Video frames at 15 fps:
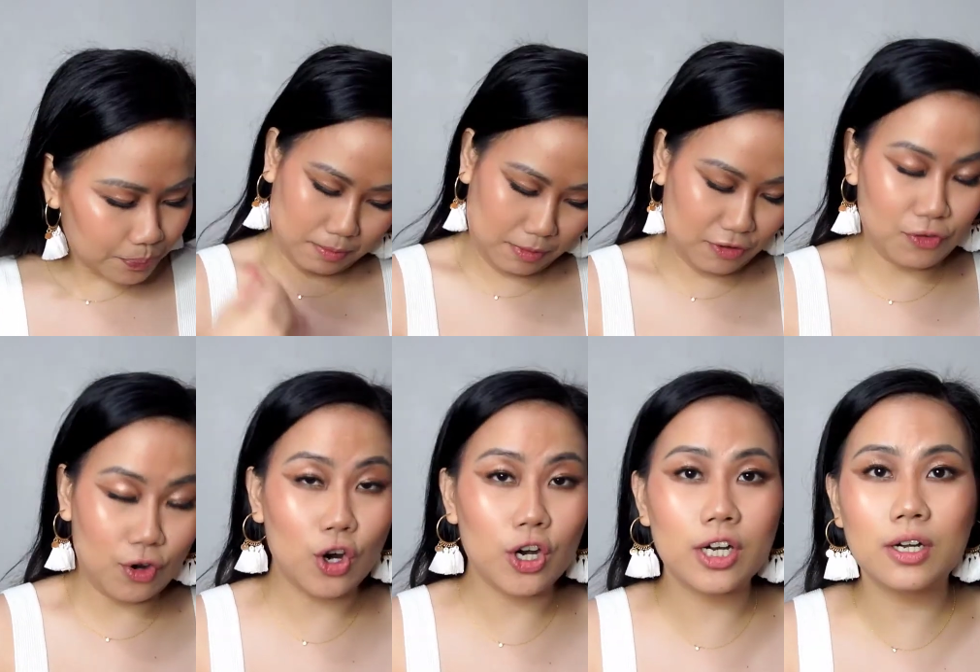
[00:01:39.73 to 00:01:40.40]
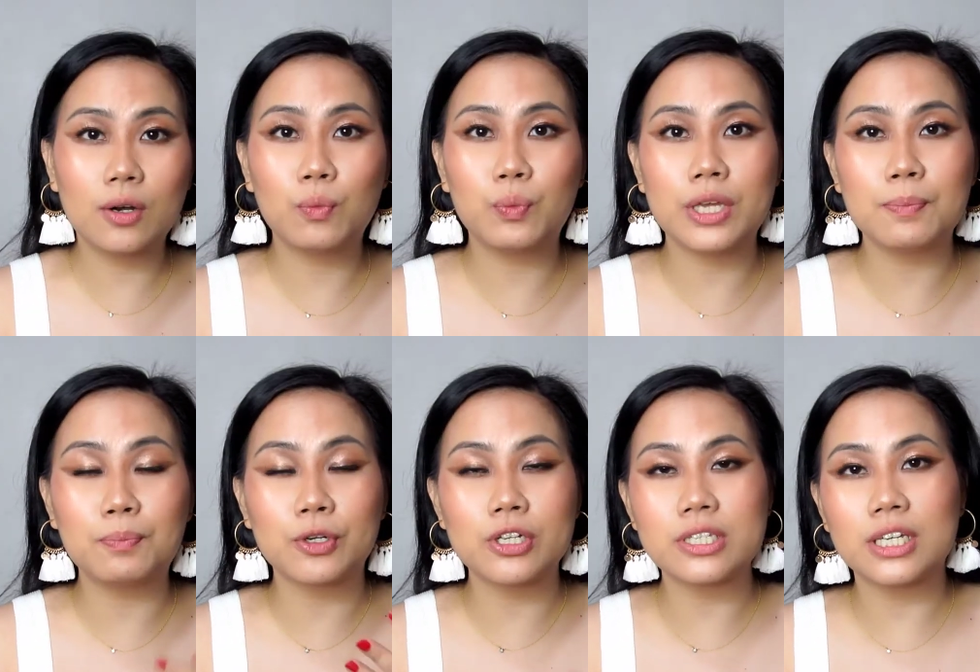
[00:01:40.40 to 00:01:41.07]
Before we
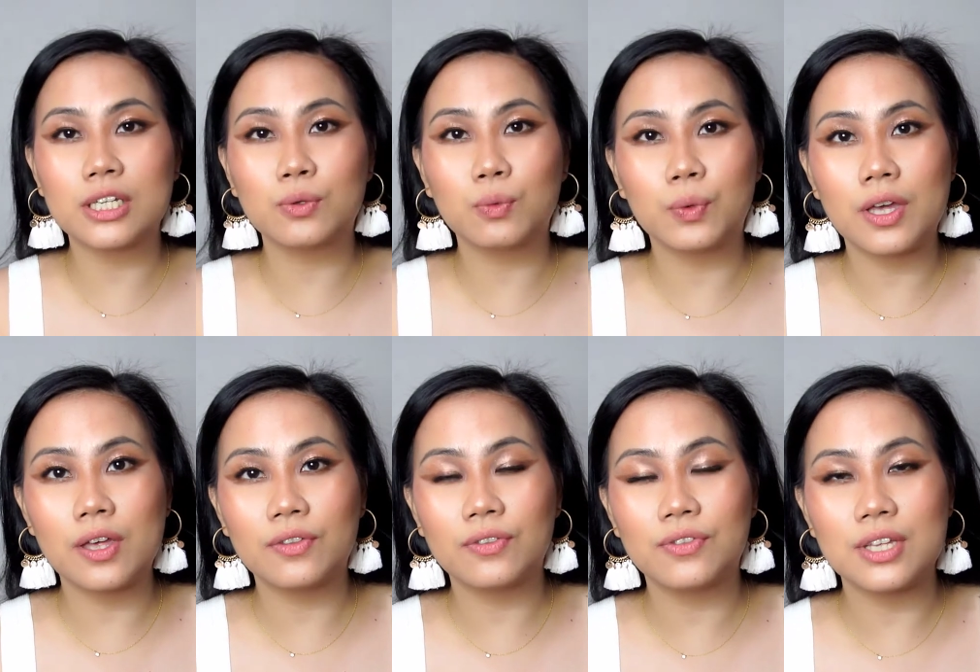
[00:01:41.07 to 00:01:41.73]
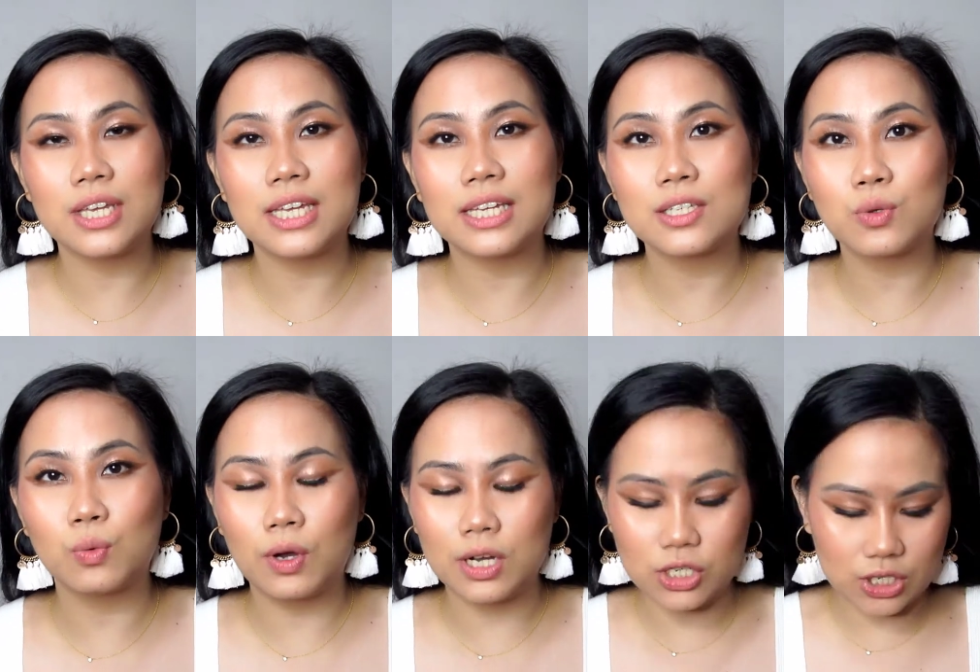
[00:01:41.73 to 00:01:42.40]
proceed with the
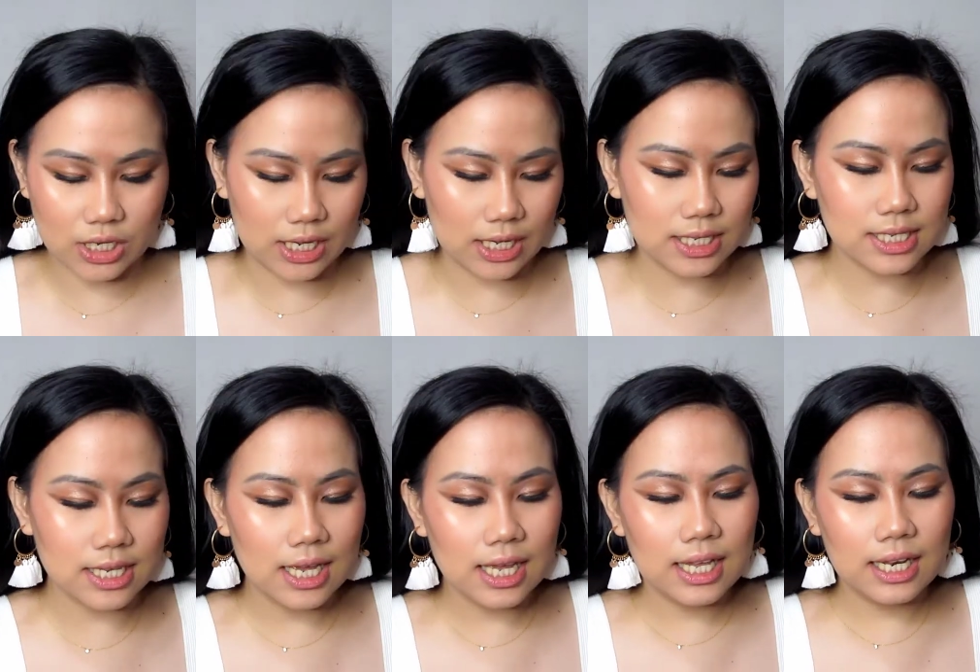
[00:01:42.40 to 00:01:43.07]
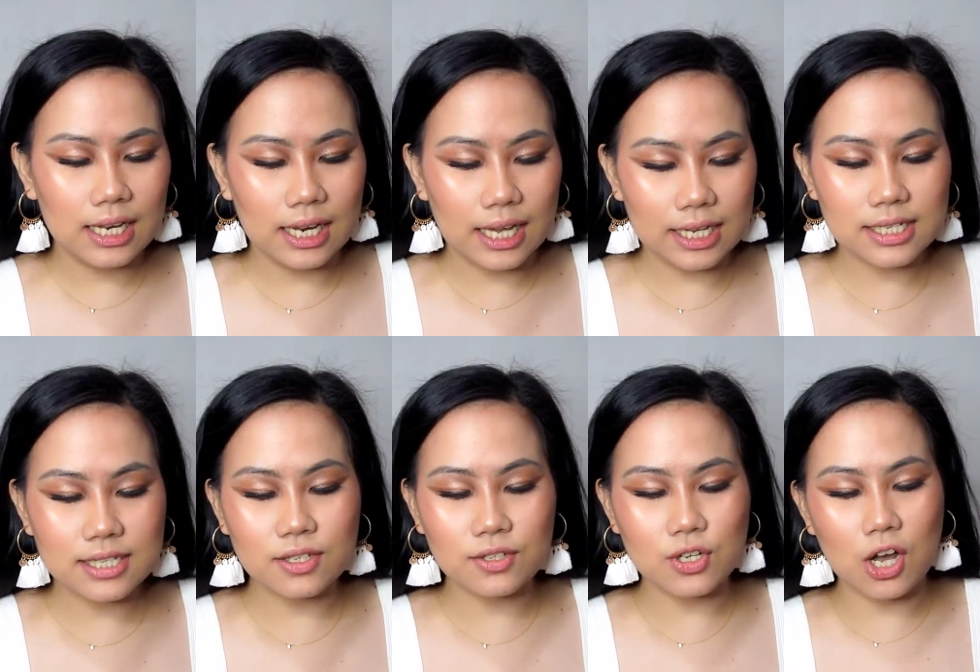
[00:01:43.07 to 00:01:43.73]
swatches,
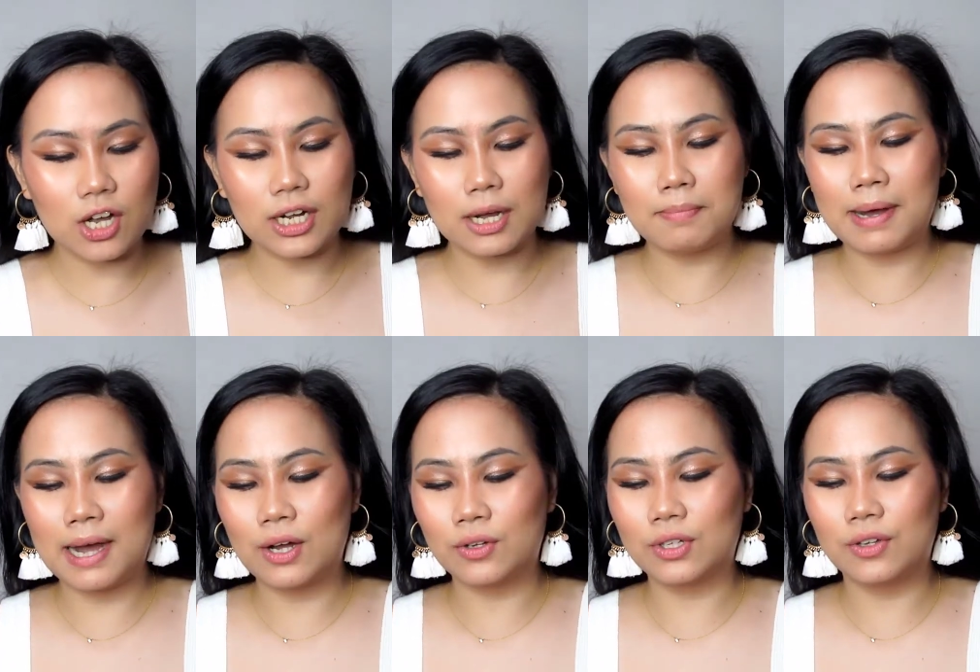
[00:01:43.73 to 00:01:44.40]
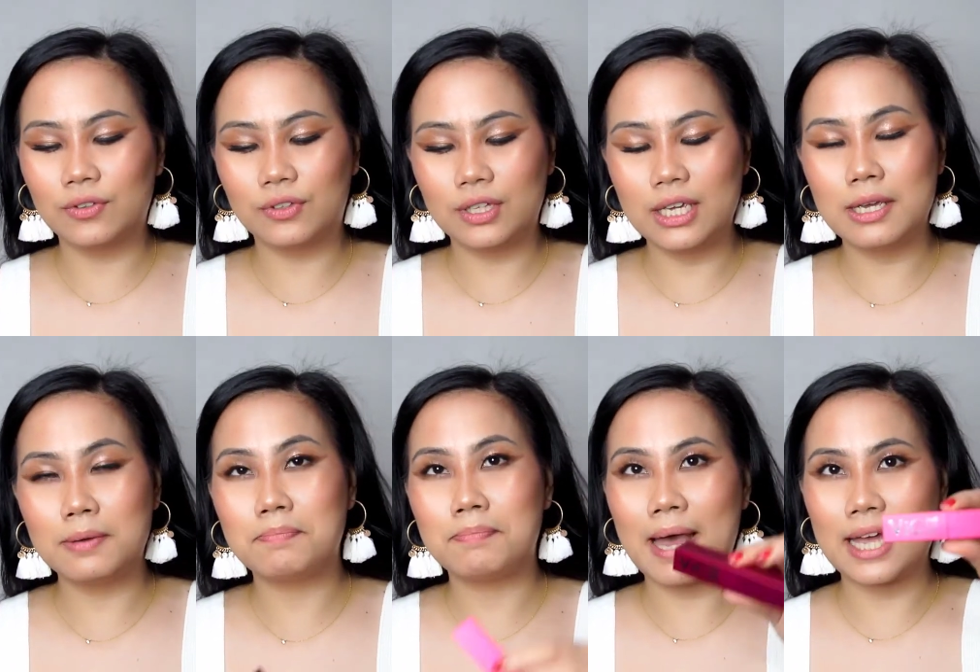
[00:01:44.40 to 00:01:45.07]
let's talk about
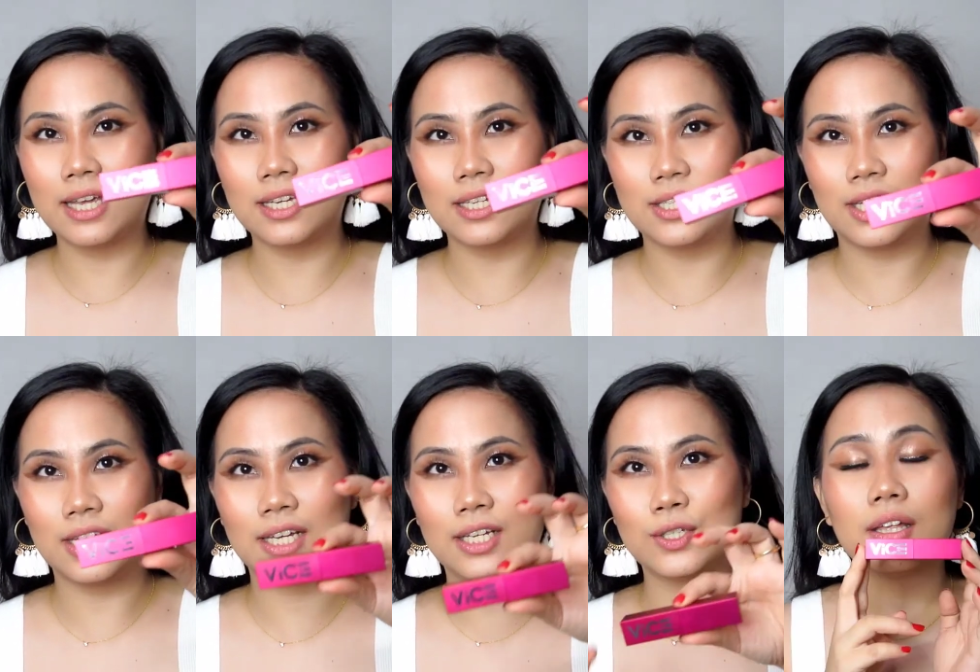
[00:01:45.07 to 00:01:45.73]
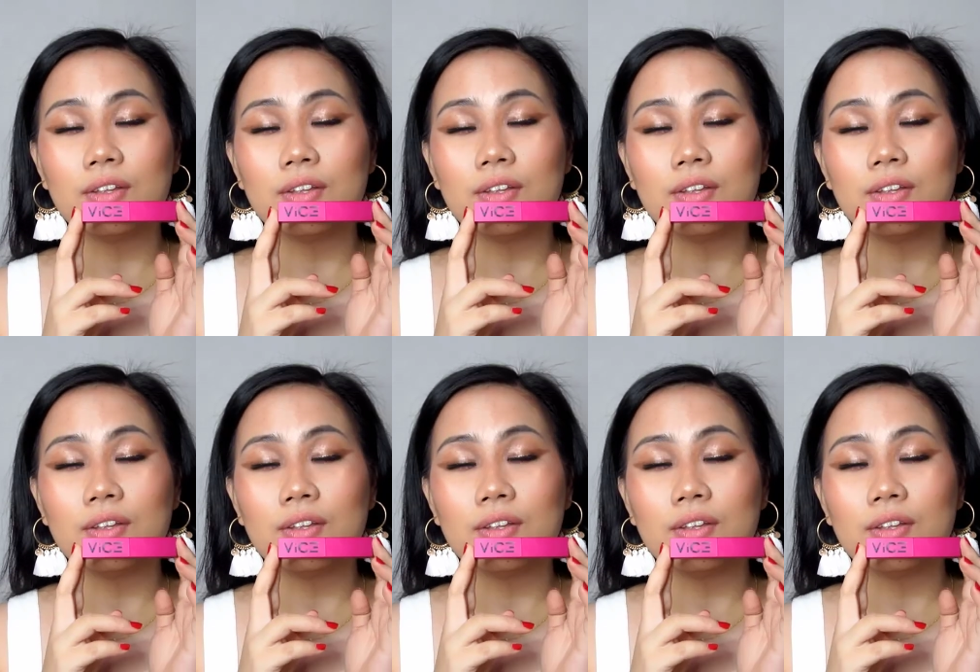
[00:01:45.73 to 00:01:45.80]
the packaging.